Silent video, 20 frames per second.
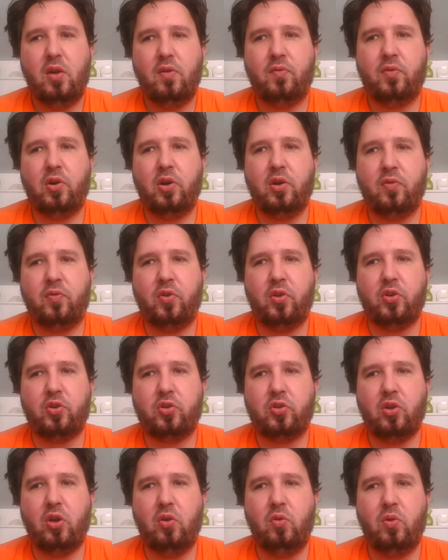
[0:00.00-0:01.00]
for the
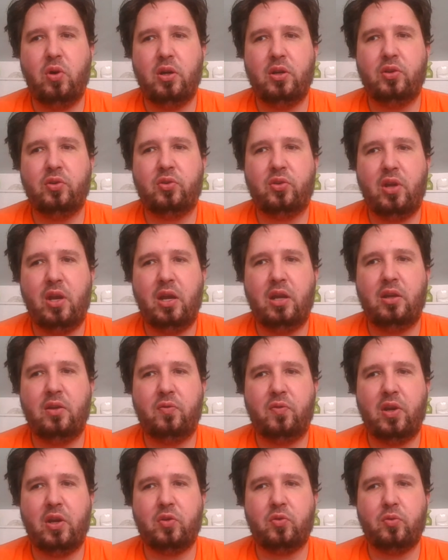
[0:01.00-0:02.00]
slow ones and the
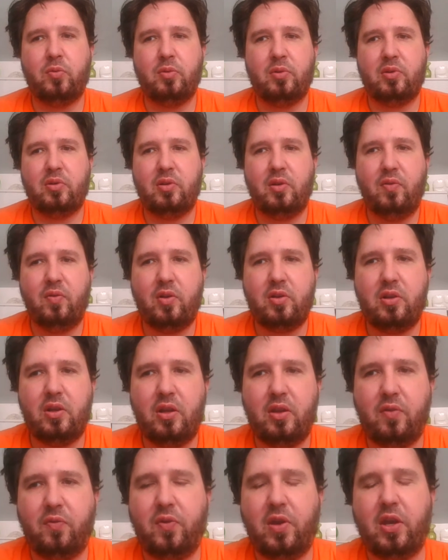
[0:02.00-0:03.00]
fast ones,
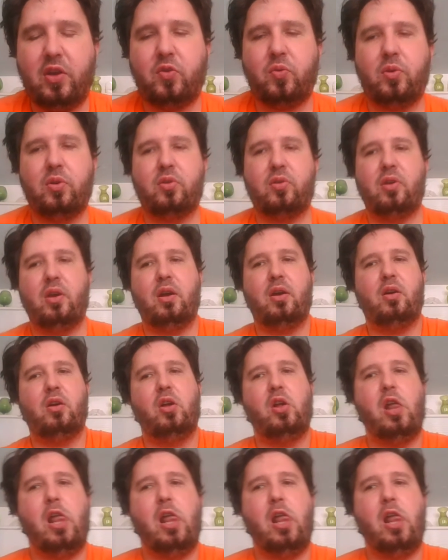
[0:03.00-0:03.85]
specifically the fast ones now.